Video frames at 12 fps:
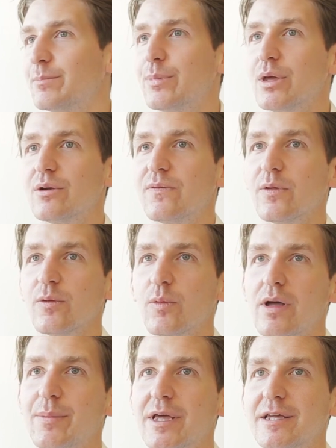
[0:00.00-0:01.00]
beautiful
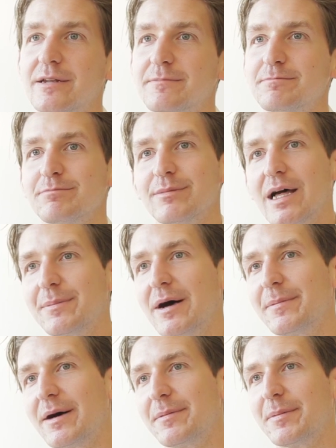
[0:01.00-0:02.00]
women,
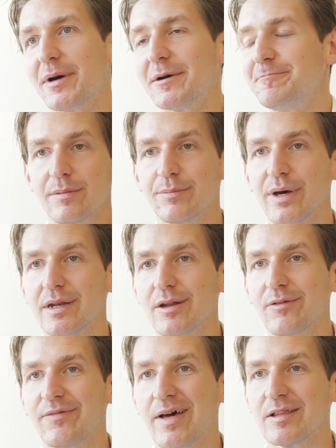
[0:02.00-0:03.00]
but
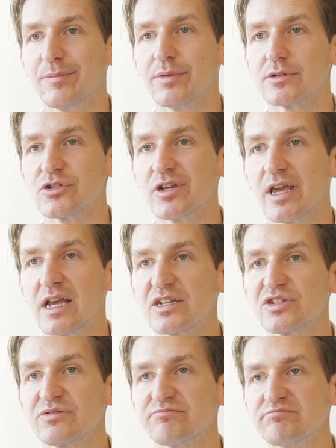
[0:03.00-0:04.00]
no fala
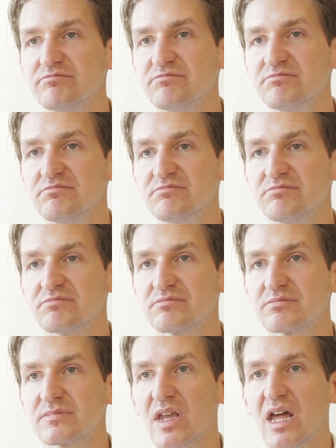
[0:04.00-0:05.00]
português.
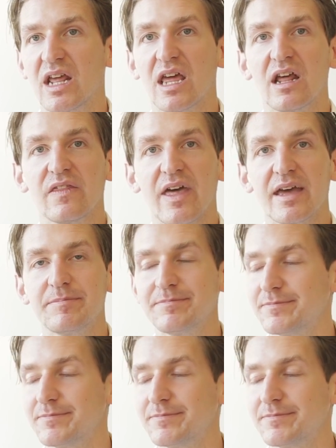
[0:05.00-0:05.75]
Gotta get on that.